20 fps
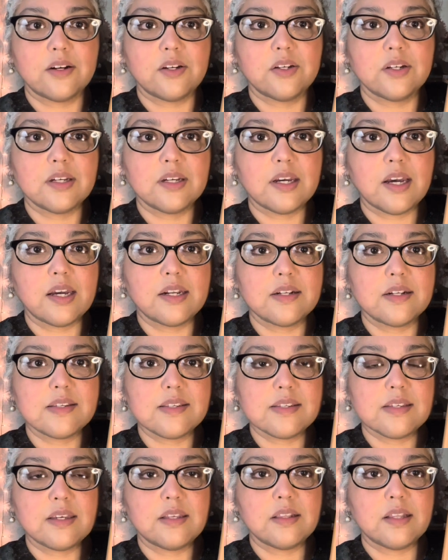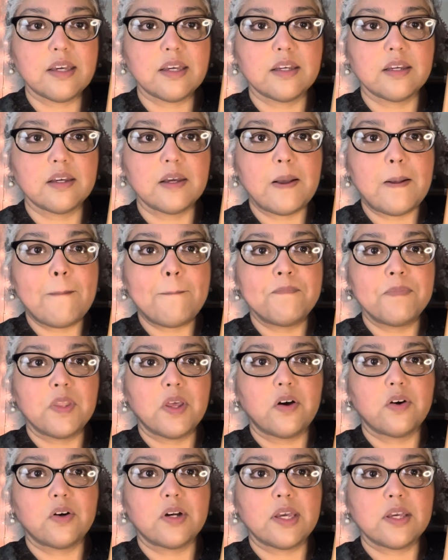You can kind of see like
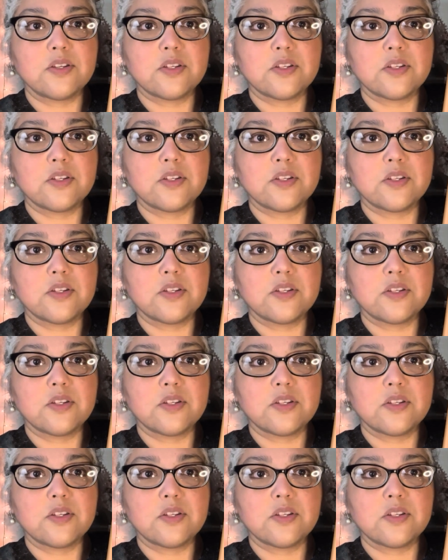okay,